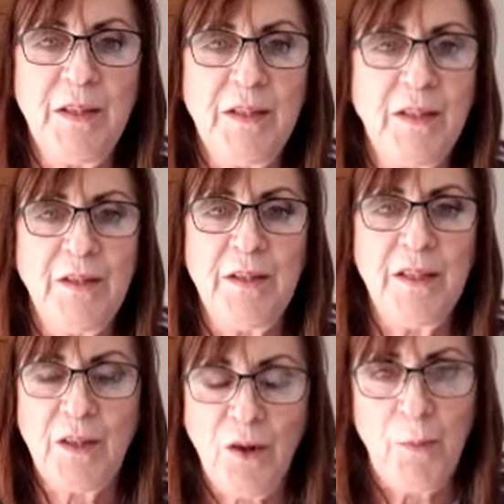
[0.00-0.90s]

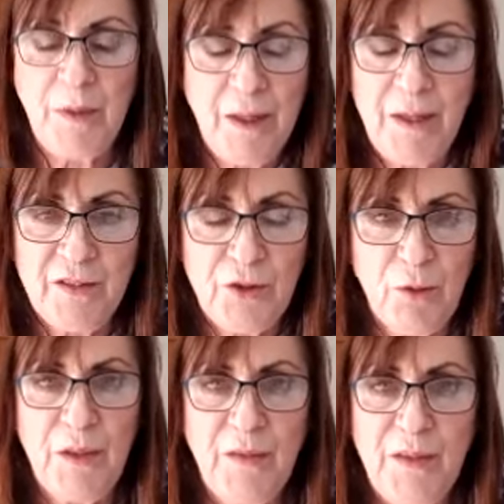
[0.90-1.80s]
This can't be it.
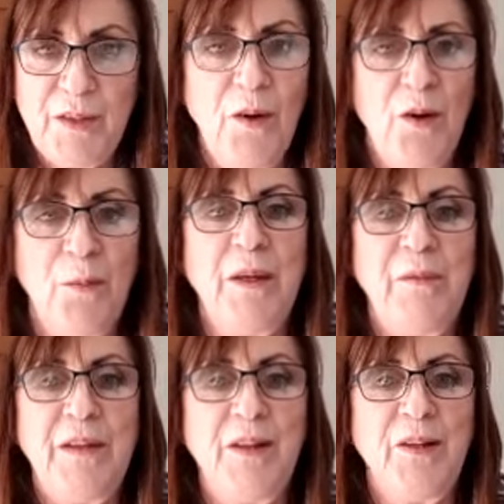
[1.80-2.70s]
Surely this can't be
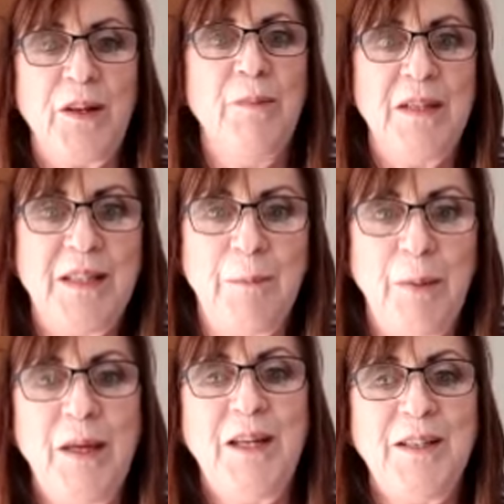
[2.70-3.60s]
it. There's like a missing
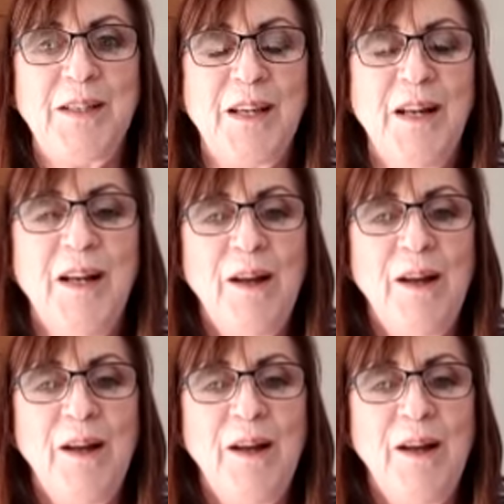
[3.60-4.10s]
piece.